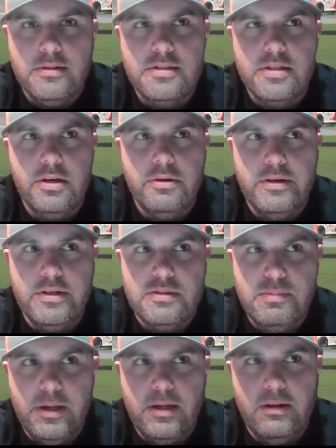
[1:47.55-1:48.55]
So it's
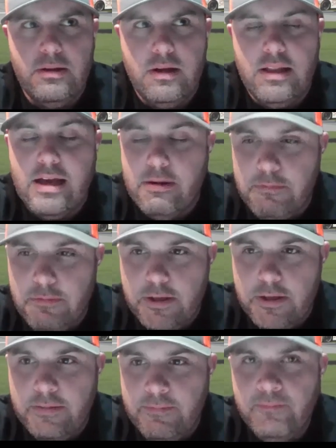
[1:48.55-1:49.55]
been a lot of
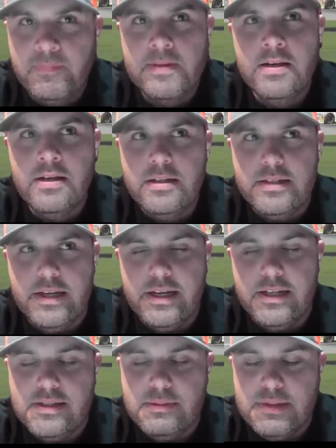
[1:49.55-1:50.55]
fun to
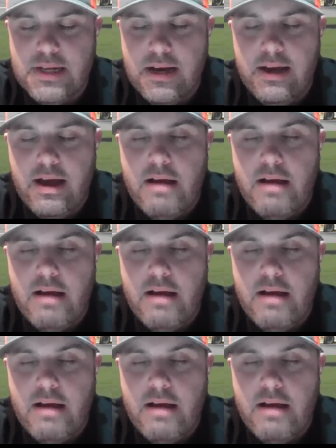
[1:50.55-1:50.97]
get some time.